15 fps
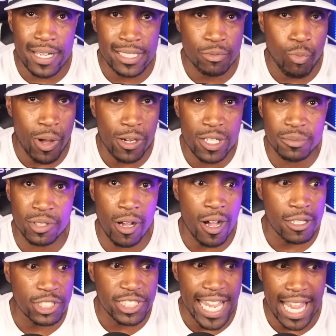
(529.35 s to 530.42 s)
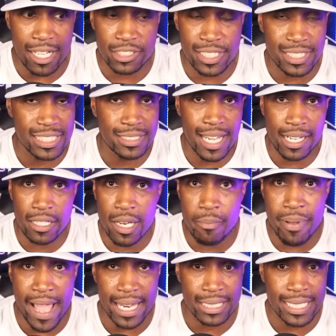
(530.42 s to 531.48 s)
He welcomes all challenges. He's not going to
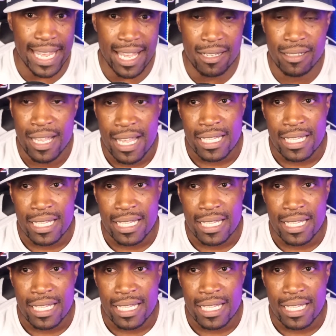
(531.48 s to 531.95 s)
back down.